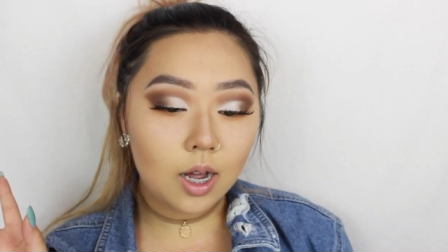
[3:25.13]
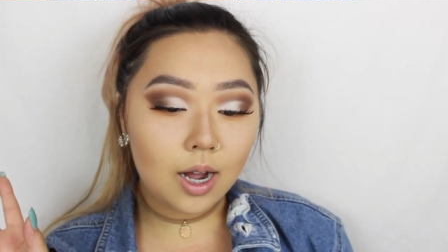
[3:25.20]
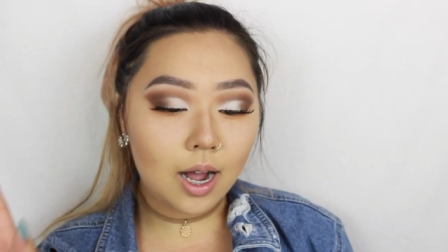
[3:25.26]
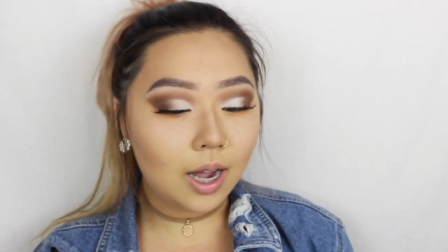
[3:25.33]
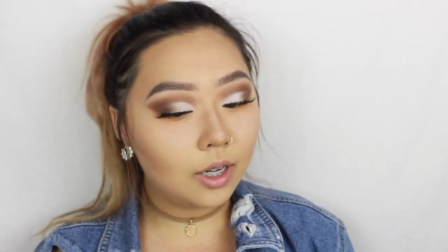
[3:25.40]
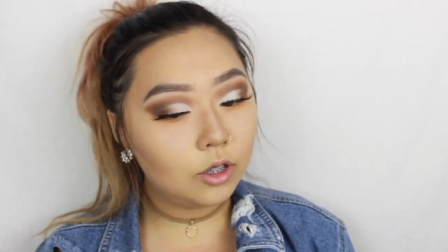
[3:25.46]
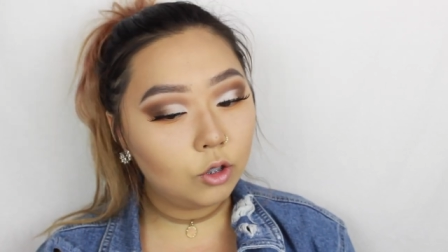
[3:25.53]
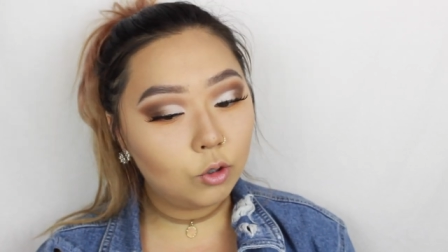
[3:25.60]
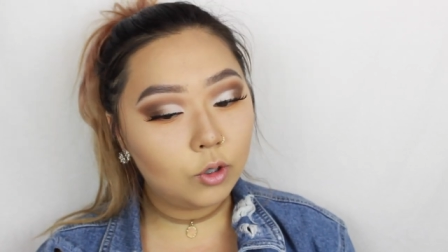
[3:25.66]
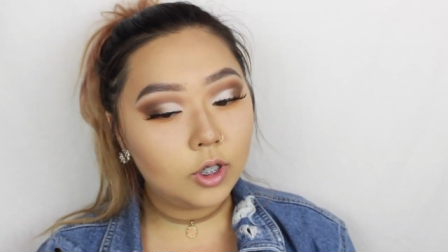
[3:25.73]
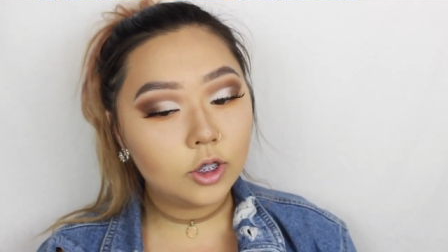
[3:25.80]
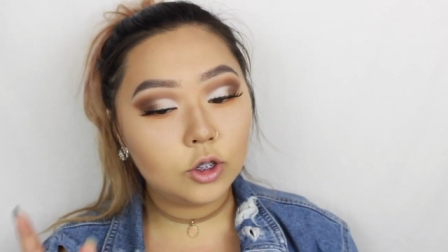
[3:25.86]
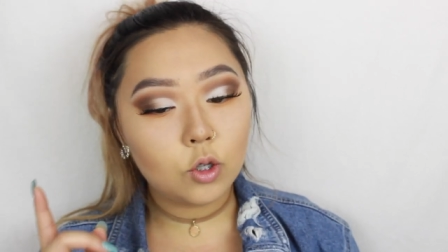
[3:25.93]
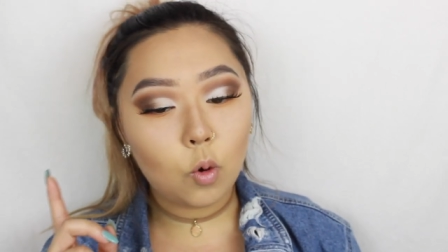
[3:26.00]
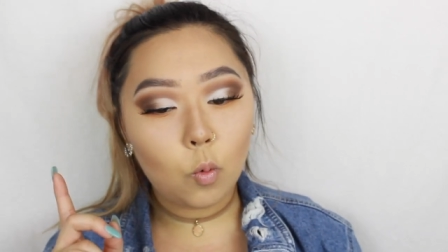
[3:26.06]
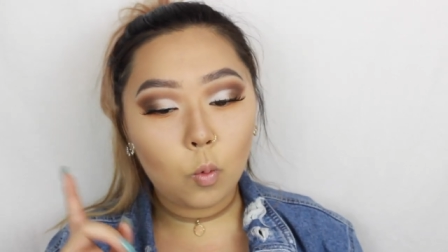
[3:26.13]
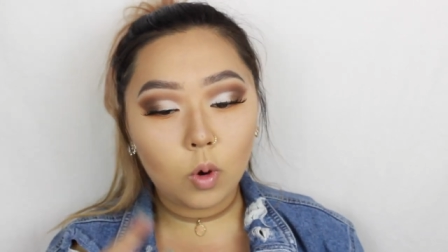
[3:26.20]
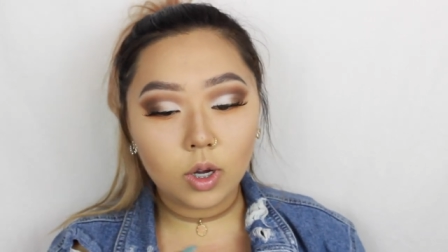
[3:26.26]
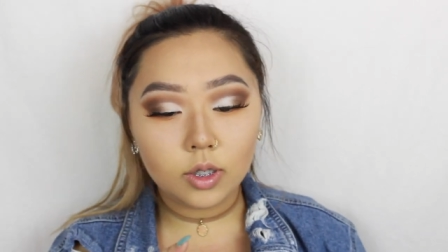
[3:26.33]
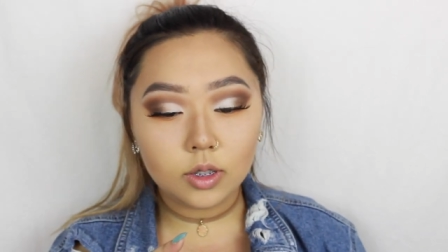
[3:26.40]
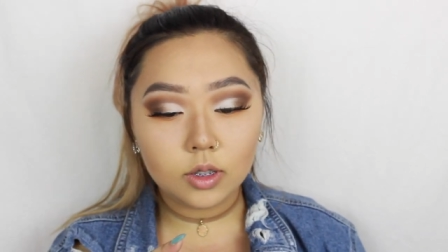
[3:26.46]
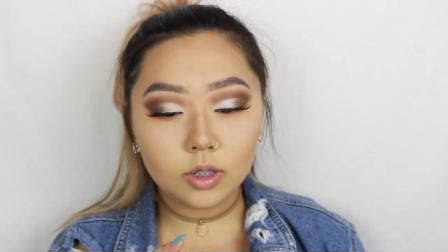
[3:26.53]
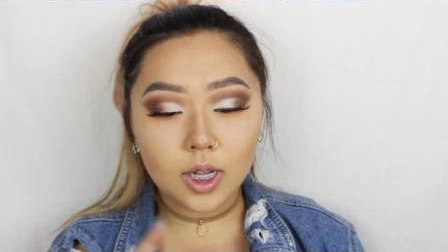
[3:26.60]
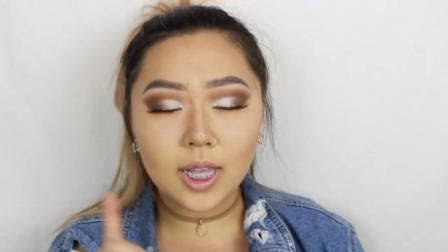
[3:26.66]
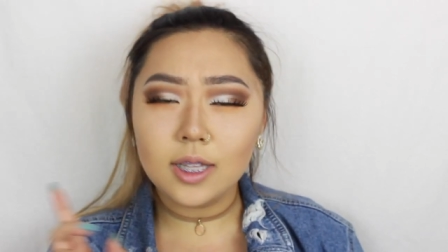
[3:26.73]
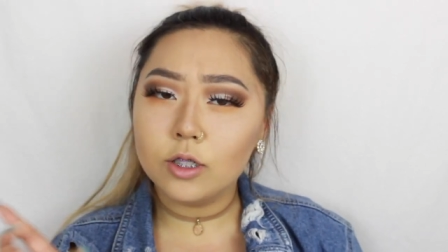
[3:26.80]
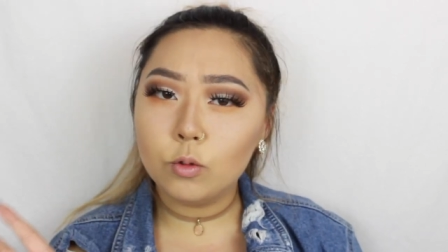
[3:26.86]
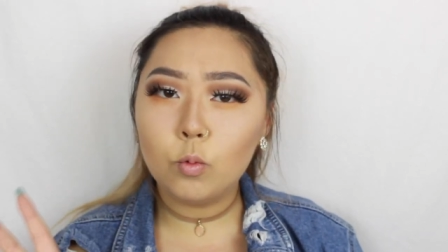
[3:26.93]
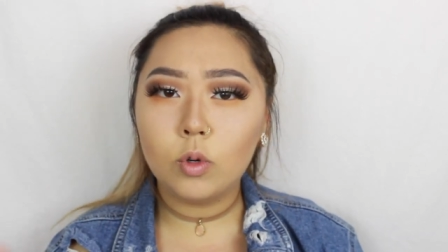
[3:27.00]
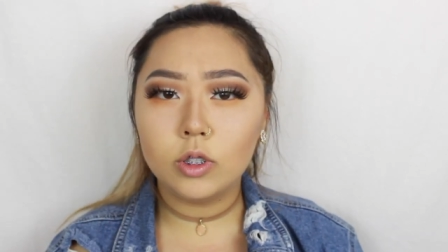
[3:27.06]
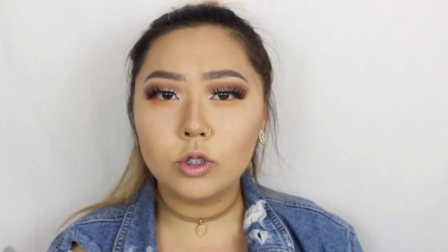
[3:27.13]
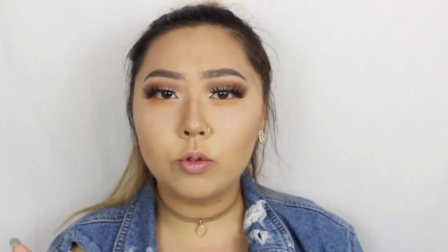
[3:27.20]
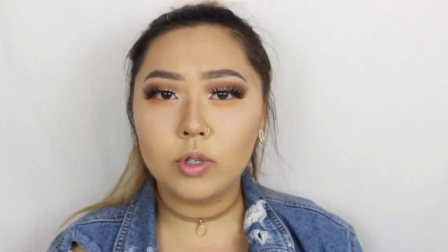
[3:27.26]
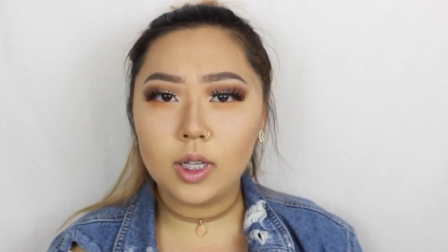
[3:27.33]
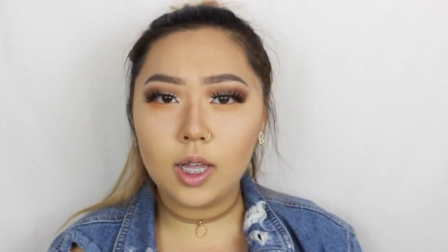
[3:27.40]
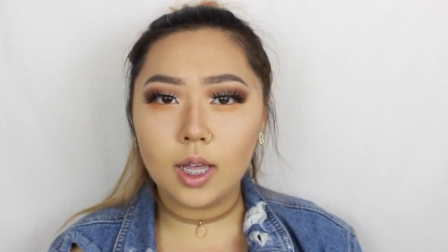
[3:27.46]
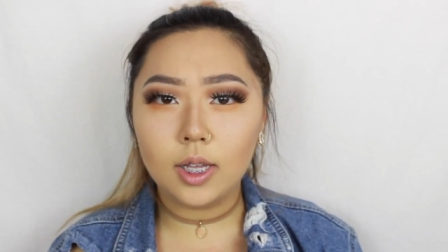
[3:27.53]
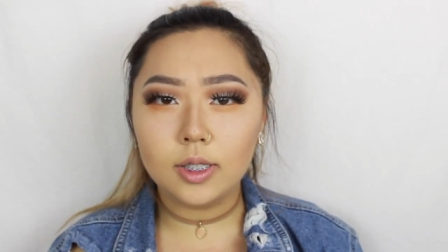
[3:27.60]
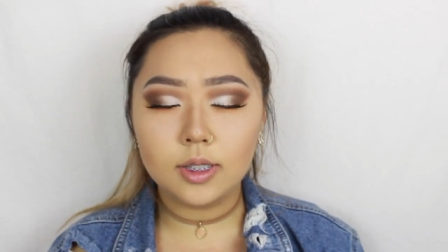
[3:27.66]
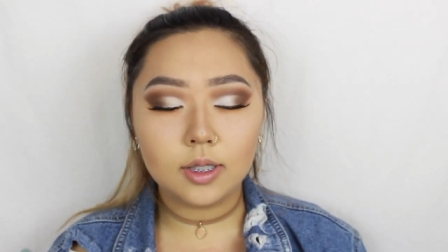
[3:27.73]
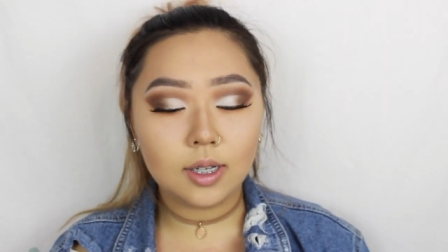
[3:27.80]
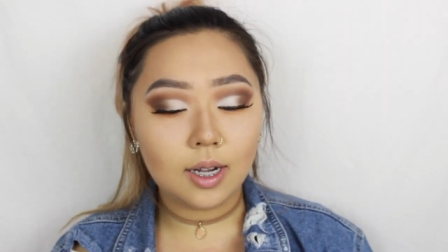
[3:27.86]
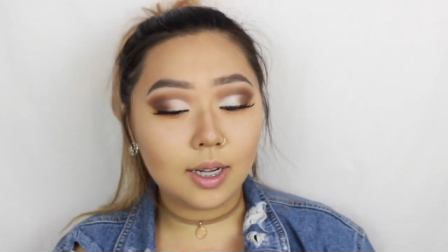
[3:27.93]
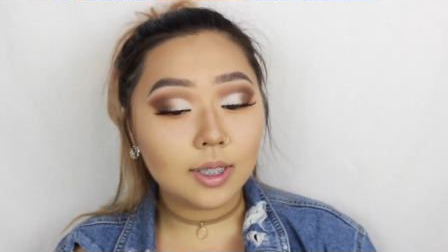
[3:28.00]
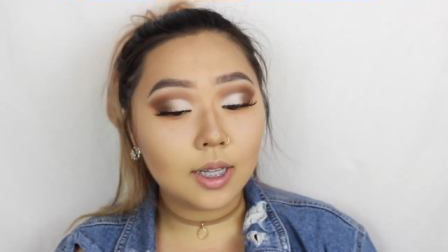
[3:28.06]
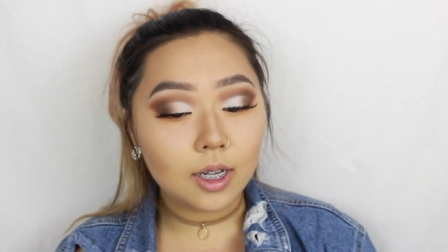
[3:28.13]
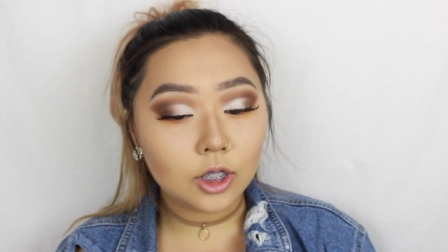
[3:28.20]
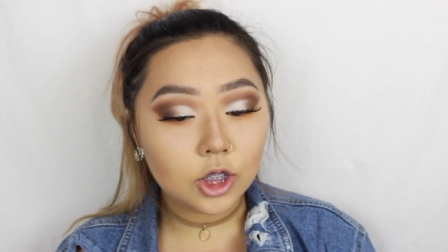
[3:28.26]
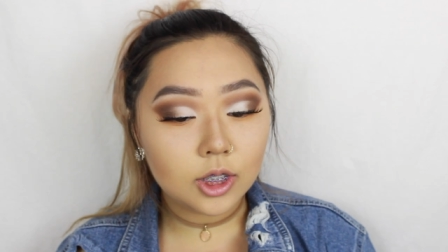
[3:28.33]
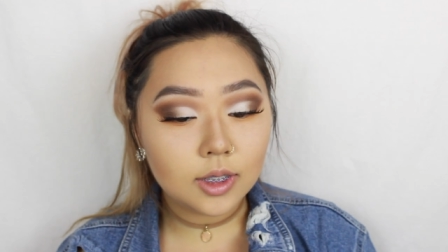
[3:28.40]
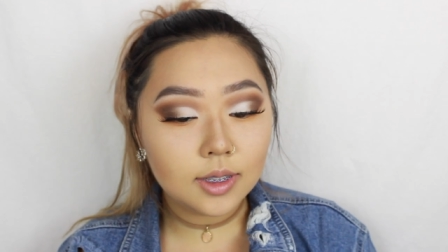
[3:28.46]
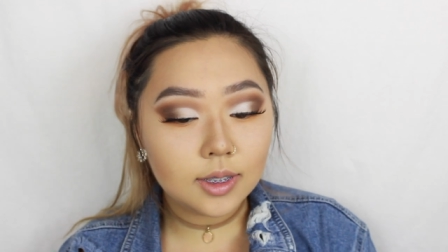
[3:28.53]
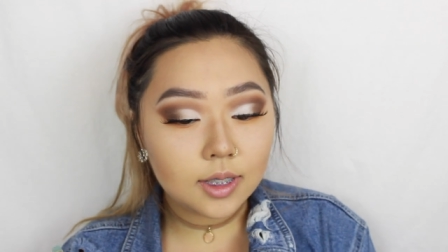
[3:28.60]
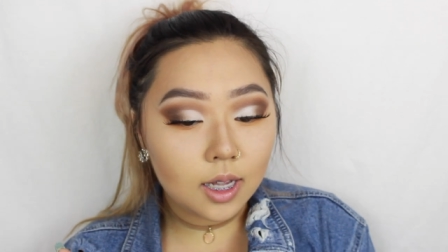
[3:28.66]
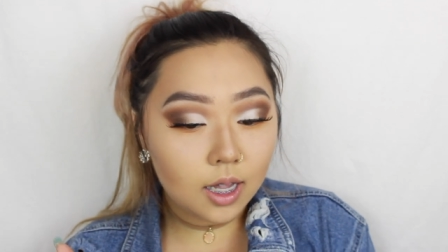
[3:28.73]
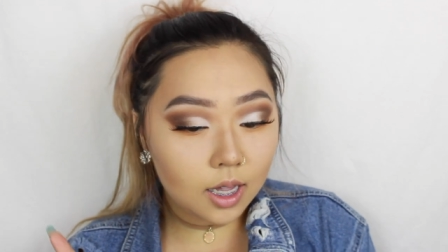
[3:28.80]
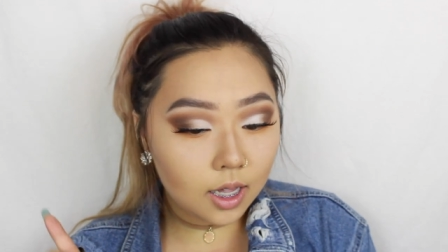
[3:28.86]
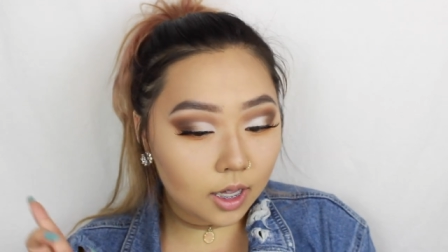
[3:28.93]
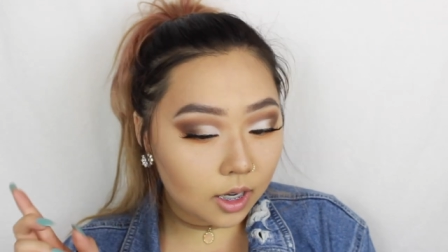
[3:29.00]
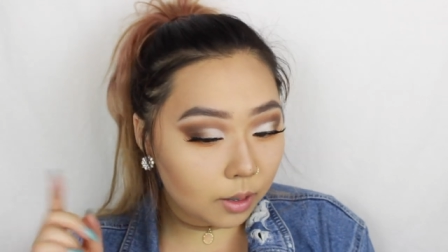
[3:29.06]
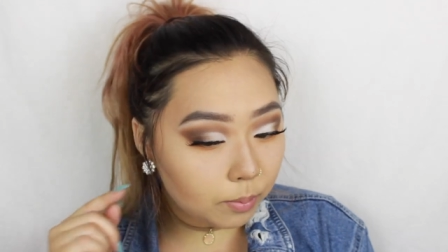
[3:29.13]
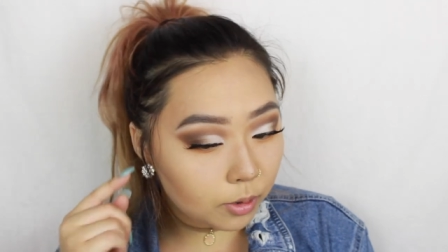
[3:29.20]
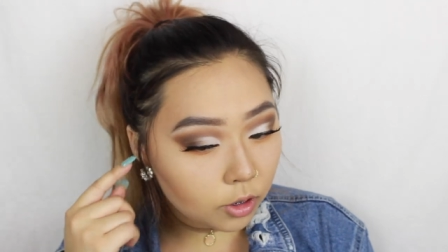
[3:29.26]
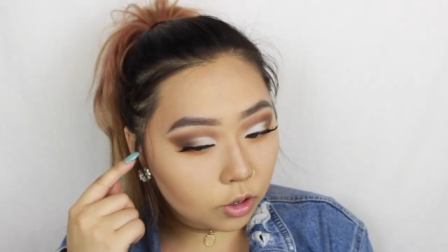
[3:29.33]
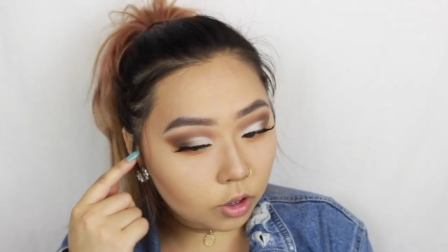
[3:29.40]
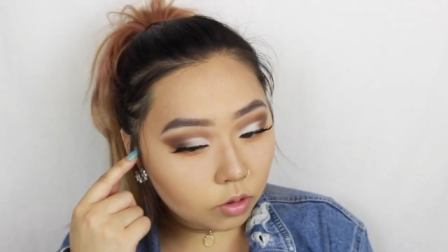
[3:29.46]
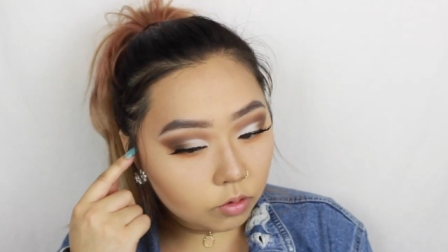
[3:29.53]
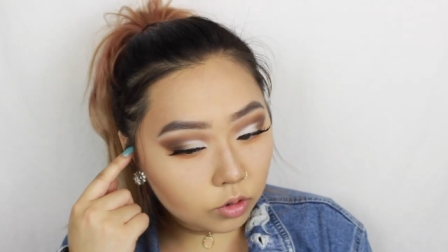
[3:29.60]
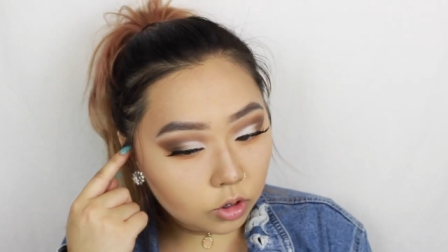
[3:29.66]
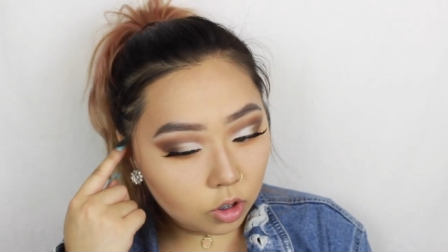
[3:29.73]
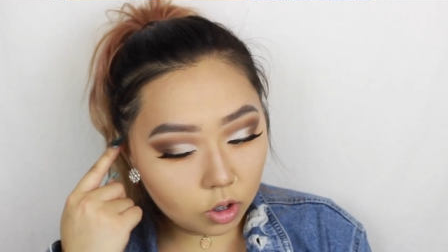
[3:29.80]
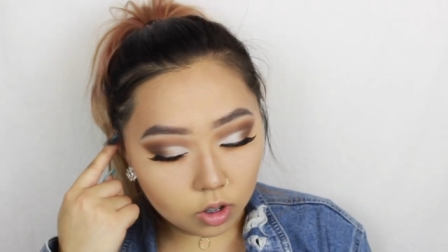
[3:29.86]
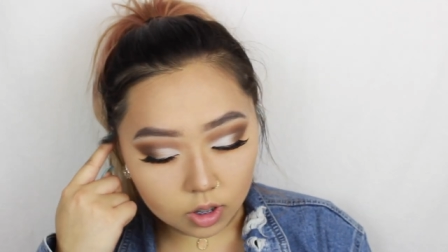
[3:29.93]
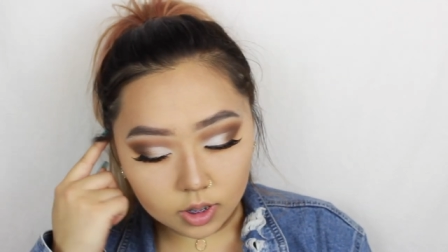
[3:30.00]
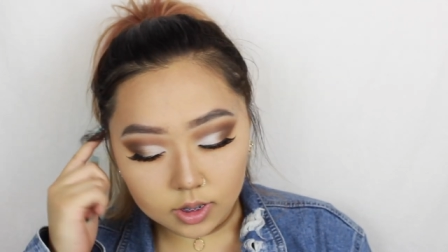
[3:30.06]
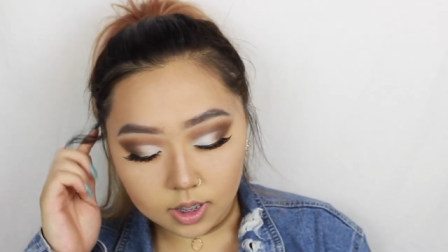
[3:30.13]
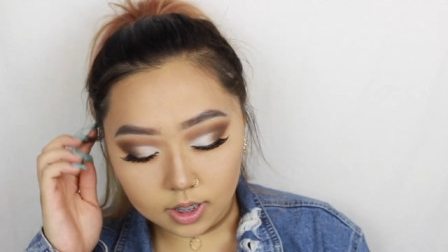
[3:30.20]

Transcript: Eyelure's 1 in 128 eyelashes, and I put those on.